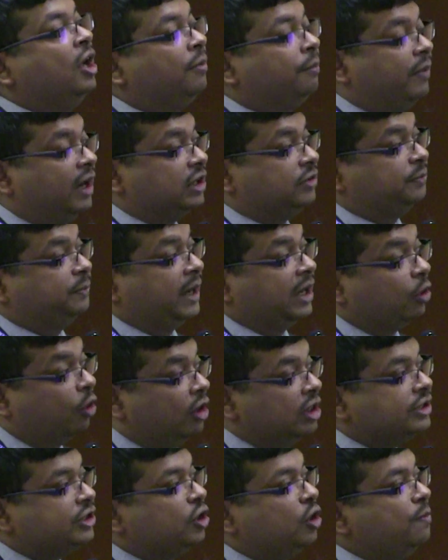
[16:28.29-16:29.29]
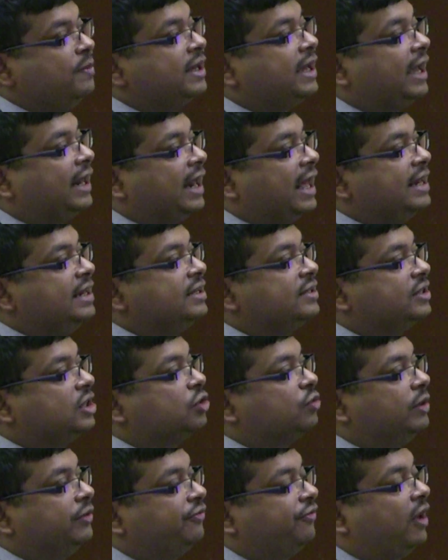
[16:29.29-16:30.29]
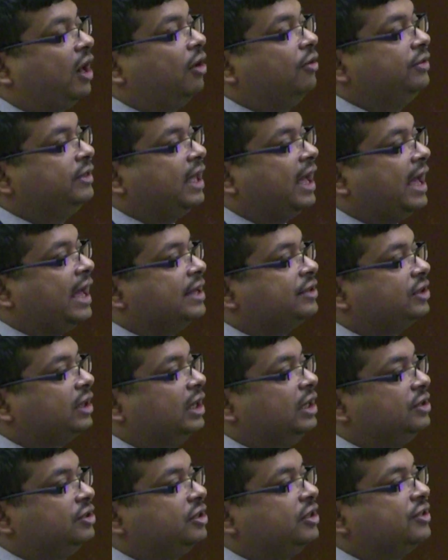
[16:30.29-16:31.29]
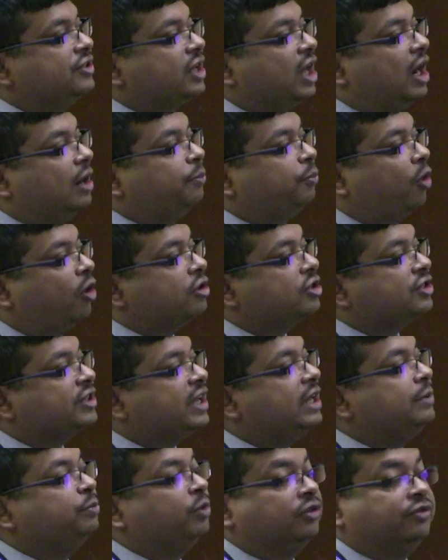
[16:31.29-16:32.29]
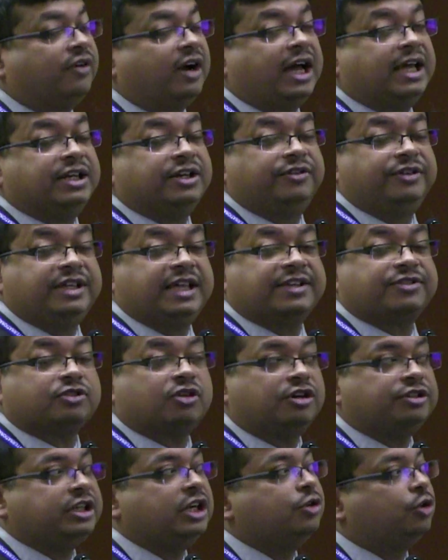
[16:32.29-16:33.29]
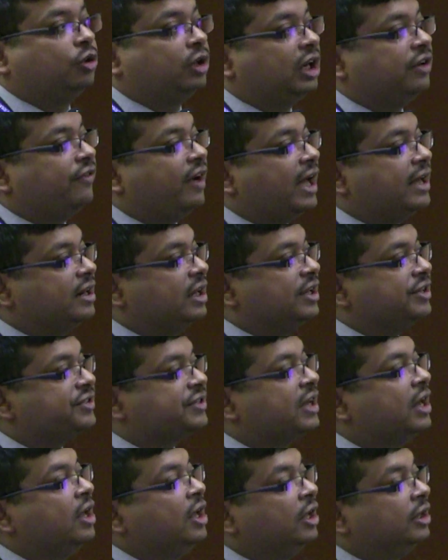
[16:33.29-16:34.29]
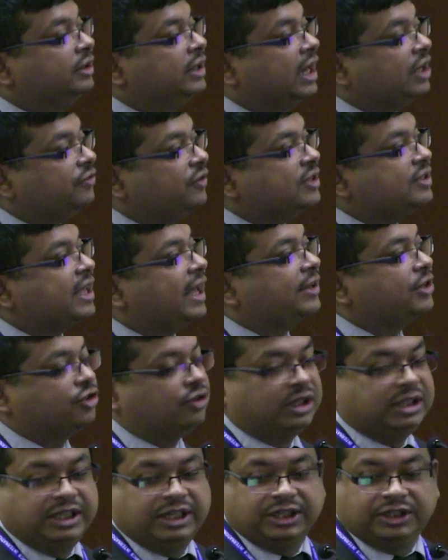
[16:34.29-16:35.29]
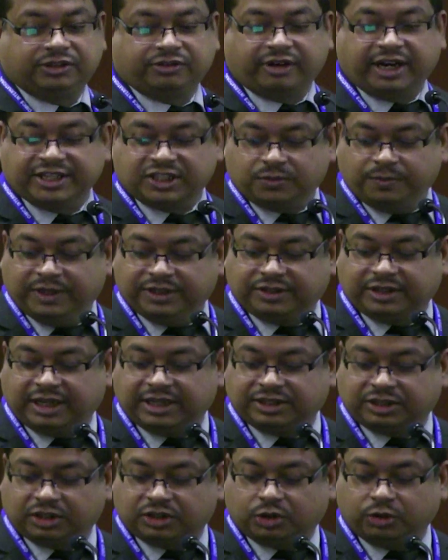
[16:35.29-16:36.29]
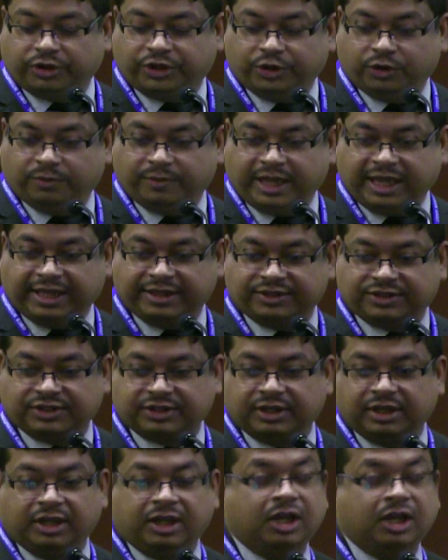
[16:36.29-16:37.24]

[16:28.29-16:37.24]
But by whole genomic analysis, we found that it is a porcine bovine reassortant rotavirus that was actually transmitted to humans.